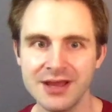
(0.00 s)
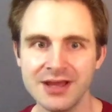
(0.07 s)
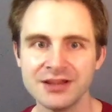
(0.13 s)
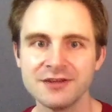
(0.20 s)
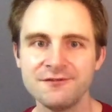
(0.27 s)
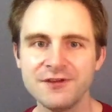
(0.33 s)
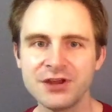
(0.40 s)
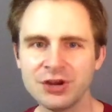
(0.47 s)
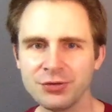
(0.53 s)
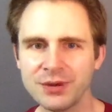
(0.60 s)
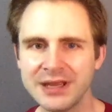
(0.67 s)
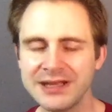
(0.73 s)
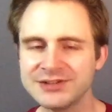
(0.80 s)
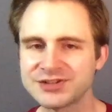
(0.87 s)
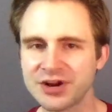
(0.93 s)
The
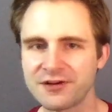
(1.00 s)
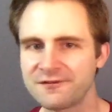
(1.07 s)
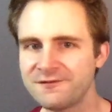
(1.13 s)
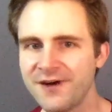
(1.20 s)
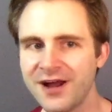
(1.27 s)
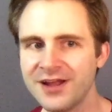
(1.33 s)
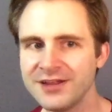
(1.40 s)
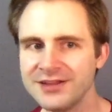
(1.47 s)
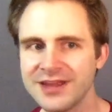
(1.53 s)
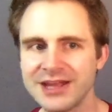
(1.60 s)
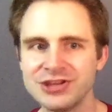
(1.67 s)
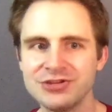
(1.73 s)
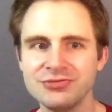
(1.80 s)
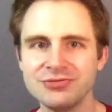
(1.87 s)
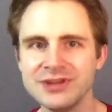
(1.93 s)
figurines are fun
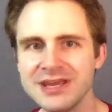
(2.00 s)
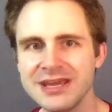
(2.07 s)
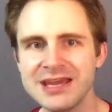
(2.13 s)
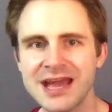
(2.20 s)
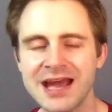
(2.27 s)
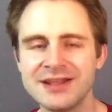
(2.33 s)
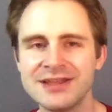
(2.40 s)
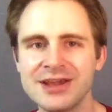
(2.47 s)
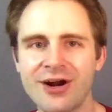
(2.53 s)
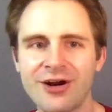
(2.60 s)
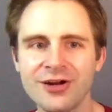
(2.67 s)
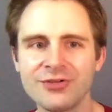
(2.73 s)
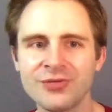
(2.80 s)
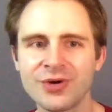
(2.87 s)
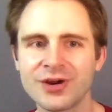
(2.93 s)
and unique, and the
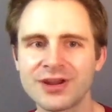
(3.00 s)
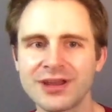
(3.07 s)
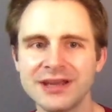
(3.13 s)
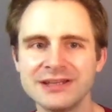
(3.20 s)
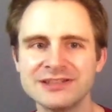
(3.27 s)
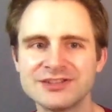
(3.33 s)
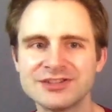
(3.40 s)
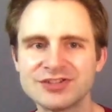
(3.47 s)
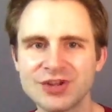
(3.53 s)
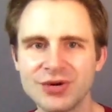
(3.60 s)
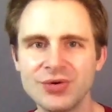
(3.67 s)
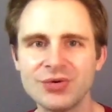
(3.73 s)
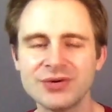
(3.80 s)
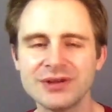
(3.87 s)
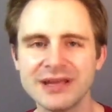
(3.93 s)
artwork is
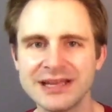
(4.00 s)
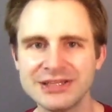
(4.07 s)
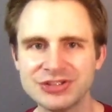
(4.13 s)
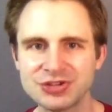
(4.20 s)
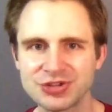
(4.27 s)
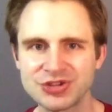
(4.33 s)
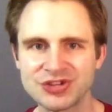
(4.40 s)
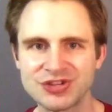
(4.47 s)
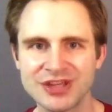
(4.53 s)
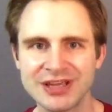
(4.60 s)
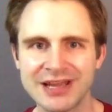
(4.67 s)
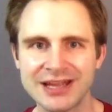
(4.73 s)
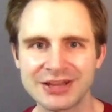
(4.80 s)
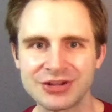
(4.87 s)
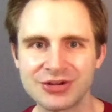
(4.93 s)
so
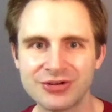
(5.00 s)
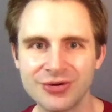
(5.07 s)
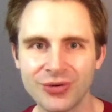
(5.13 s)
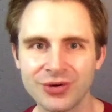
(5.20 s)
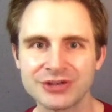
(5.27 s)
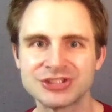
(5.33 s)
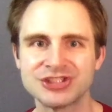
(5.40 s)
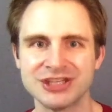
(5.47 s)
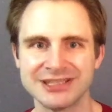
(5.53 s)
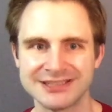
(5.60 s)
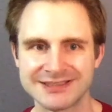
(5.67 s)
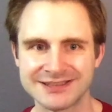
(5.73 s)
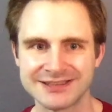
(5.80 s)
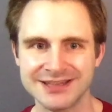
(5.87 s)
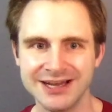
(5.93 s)
interesting and
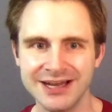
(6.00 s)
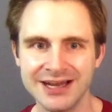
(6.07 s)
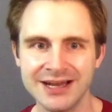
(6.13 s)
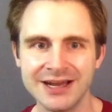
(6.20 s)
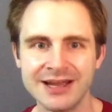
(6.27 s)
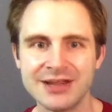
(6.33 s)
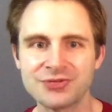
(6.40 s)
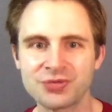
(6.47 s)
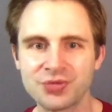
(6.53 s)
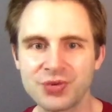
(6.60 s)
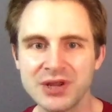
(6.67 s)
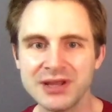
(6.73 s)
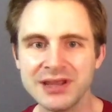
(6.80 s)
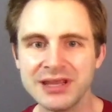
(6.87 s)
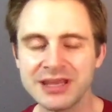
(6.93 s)
gorgeous. It
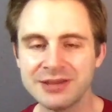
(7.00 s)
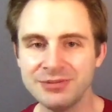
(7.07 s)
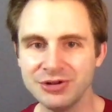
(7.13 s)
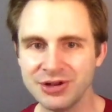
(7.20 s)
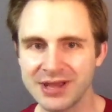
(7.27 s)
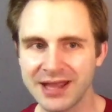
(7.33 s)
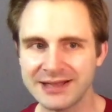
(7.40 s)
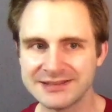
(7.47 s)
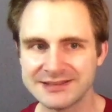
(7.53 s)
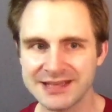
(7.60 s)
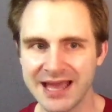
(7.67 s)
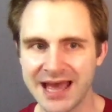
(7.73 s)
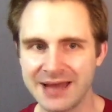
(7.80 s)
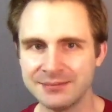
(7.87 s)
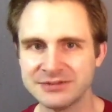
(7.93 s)
really communicates the
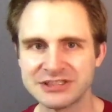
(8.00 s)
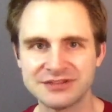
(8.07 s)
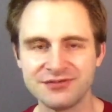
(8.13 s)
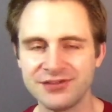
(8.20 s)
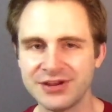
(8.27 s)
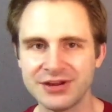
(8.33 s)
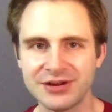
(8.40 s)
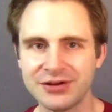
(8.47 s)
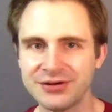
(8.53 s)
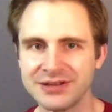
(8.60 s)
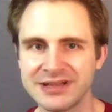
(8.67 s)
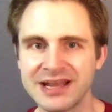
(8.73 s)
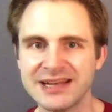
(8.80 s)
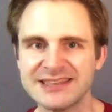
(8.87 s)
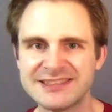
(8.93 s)
atmosphere
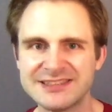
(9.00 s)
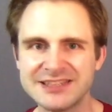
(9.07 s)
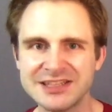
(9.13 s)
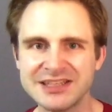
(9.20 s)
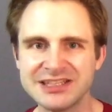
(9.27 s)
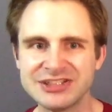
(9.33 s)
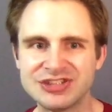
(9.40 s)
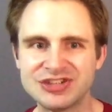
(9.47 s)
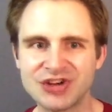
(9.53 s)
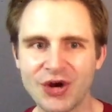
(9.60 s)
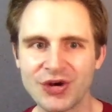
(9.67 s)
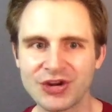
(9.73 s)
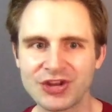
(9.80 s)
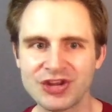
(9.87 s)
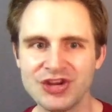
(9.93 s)
and silly
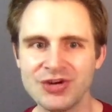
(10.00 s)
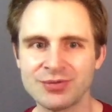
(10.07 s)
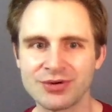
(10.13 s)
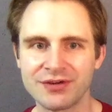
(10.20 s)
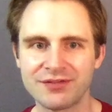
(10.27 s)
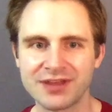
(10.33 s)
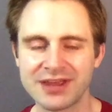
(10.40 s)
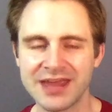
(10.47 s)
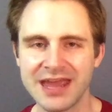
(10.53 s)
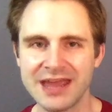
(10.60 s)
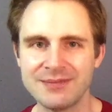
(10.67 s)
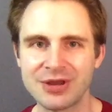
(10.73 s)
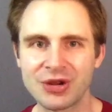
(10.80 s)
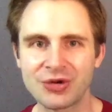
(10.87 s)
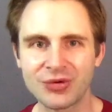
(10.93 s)
dark humor of the
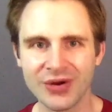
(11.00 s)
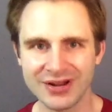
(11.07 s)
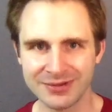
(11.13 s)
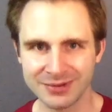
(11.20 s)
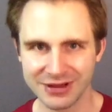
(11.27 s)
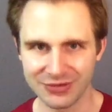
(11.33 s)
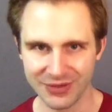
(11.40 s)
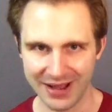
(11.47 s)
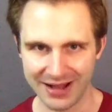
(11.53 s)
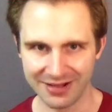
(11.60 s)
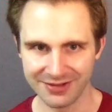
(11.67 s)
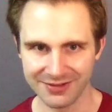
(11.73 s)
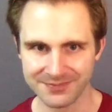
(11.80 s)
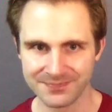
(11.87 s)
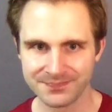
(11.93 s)
game incredibly well.